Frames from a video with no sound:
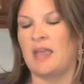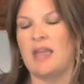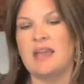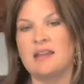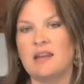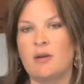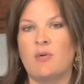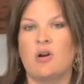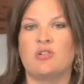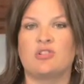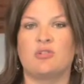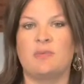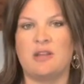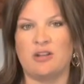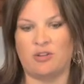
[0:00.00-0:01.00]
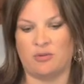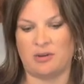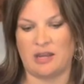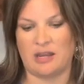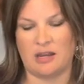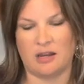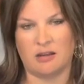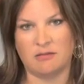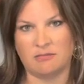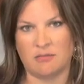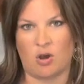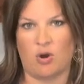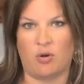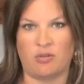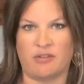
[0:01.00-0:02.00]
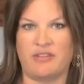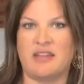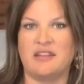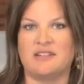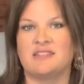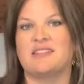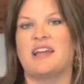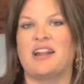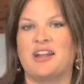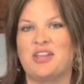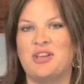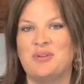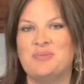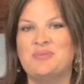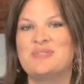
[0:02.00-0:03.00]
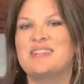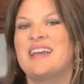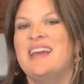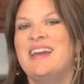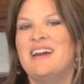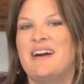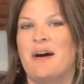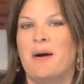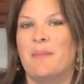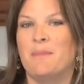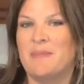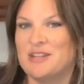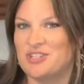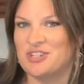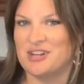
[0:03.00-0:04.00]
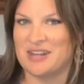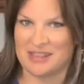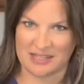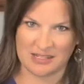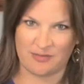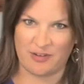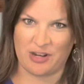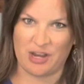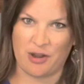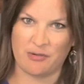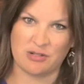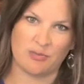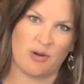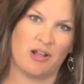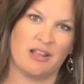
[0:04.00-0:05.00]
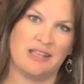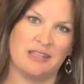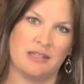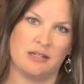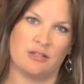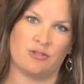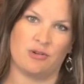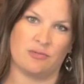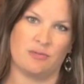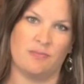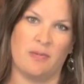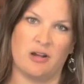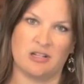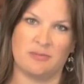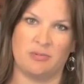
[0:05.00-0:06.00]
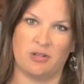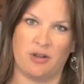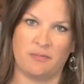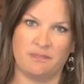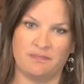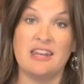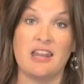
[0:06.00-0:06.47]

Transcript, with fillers: And I will also be including all the things that I use mentioned in this video as well in the description box below.